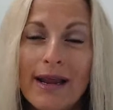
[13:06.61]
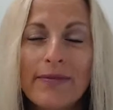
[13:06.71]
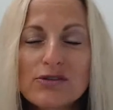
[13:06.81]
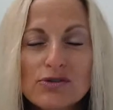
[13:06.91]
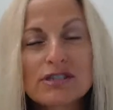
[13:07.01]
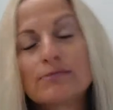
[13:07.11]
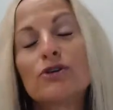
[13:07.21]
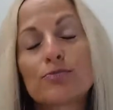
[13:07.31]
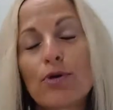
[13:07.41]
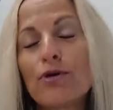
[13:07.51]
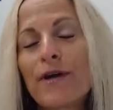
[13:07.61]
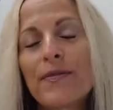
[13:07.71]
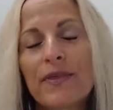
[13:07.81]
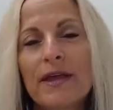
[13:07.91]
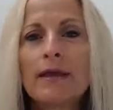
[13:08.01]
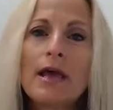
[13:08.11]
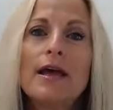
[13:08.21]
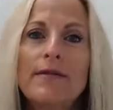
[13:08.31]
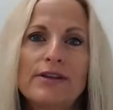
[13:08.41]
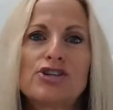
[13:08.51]
And this was the most profound thing
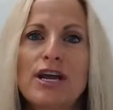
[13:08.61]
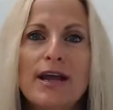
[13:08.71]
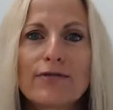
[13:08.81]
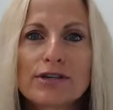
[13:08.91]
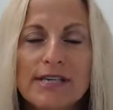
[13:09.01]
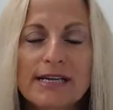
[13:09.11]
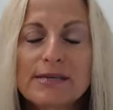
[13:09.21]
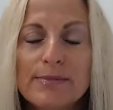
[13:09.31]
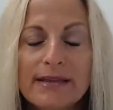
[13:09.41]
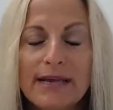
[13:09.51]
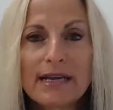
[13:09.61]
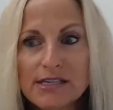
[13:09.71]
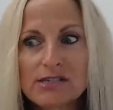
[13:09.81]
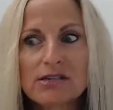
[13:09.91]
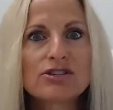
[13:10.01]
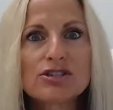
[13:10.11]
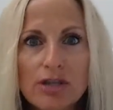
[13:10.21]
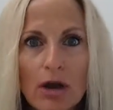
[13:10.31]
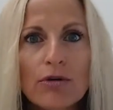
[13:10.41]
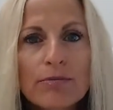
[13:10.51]
that Jay ever said to me that has just
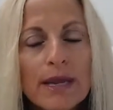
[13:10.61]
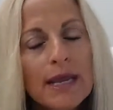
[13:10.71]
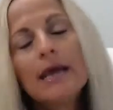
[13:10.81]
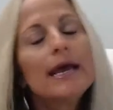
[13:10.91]
stuck with me.